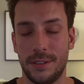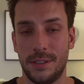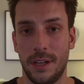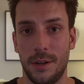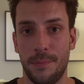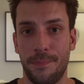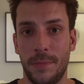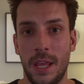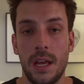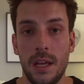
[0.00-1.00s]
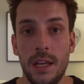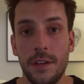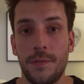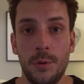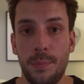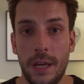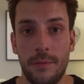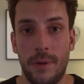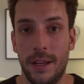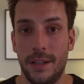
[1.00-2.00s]
so. If you pay
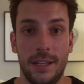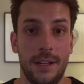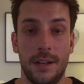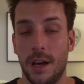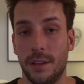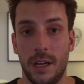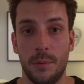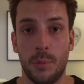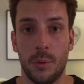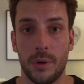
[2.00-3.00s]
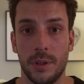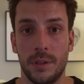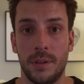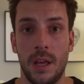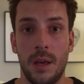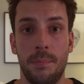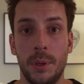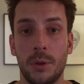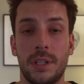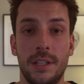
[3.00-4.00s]
rent in an online portal,
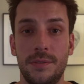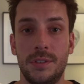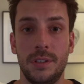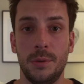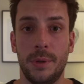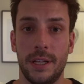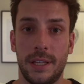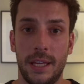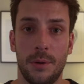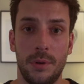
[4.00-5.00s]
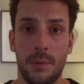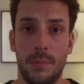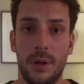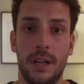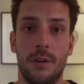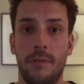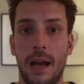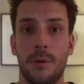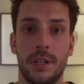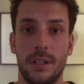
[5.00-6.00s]
BILT gives you an account number and a
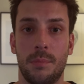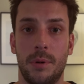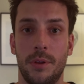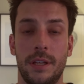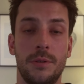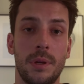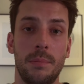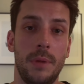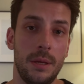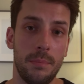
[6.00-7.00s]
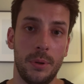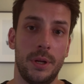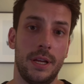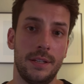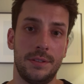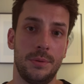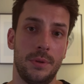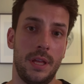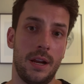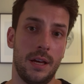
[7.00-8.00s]
routing number that you can input into
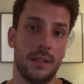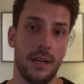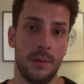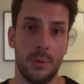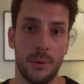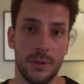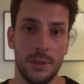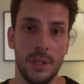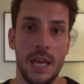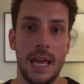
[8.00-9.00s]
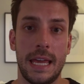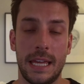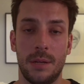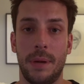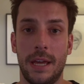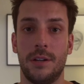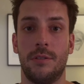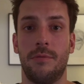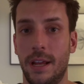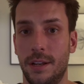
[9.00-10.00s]
that online portal and pay your
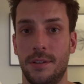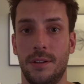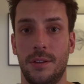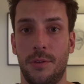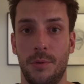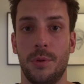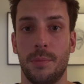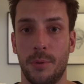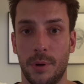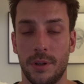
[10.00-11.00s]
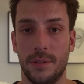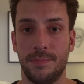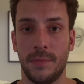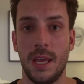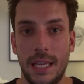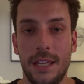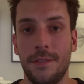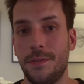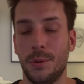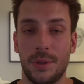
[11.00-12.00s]
rent through the portal.
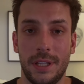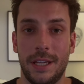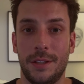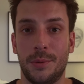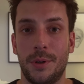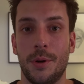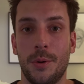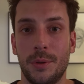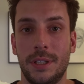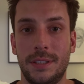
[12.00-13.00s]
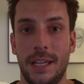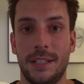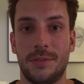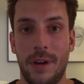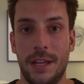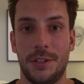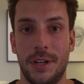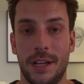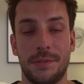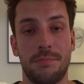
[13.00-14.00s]
If your landlord only takes rent
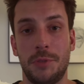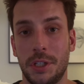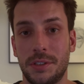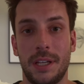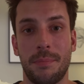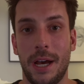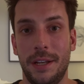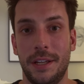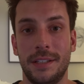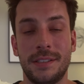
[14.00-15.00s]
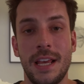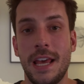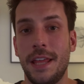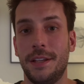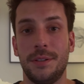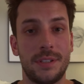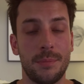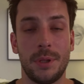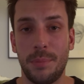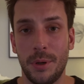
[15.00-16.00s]
checks, just like mine does, then you
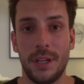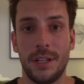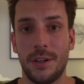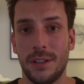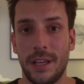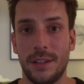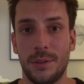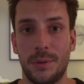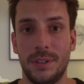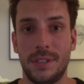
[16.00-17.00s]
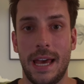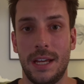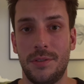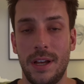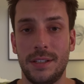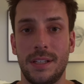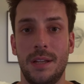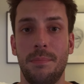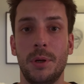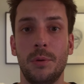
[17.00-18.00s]
simply put in your landlord's address
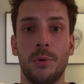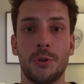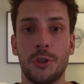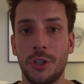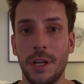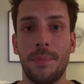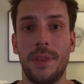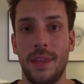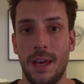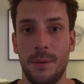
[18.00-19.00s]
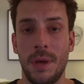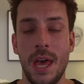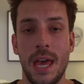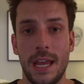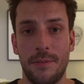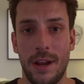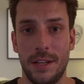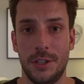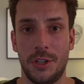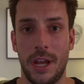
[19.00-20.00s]
and BILT will ship them a
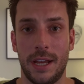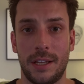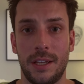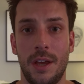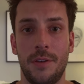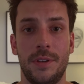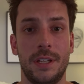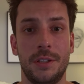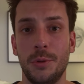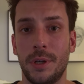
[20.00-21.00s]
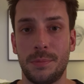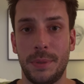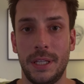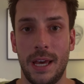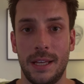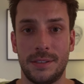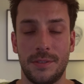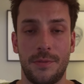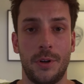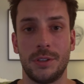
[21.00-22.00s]
rent check via
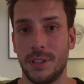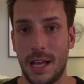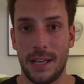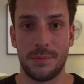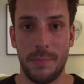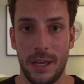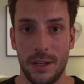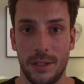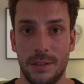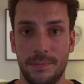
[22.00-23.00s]
USPS first class mail.